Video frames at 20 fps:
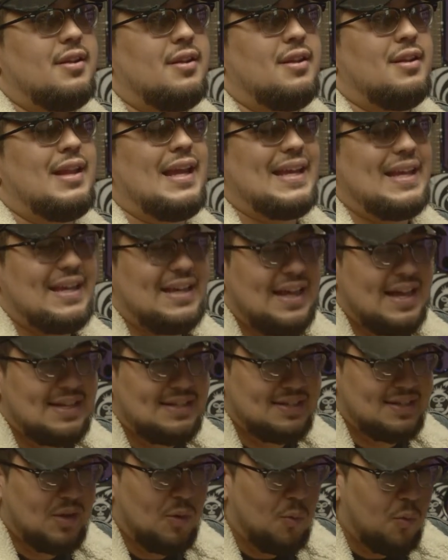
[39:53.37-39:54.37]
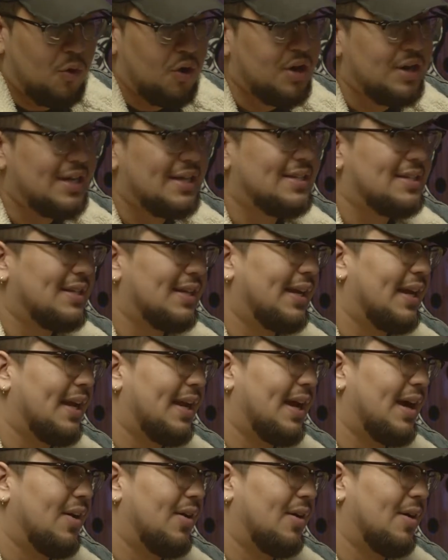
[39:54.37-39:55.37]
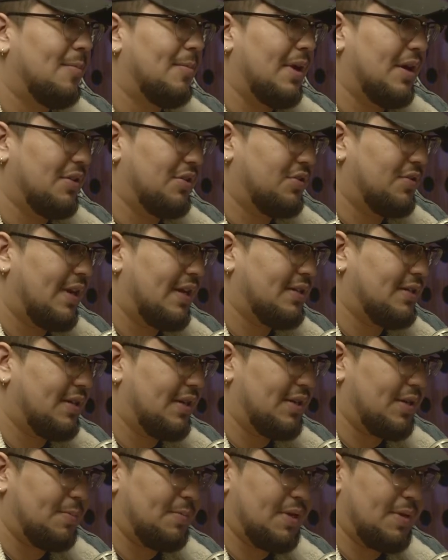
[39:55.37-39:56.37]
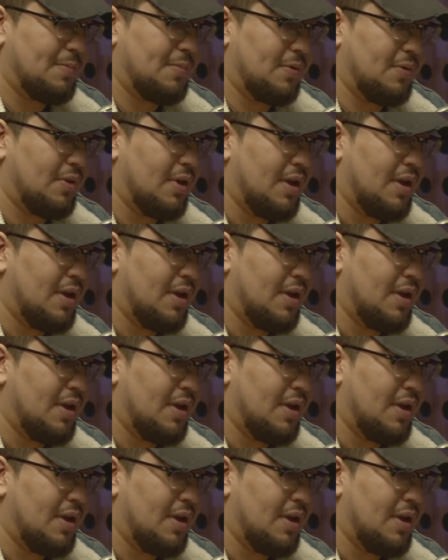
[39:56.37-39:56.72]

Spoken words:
like, yes, the word needs to get out about transgender people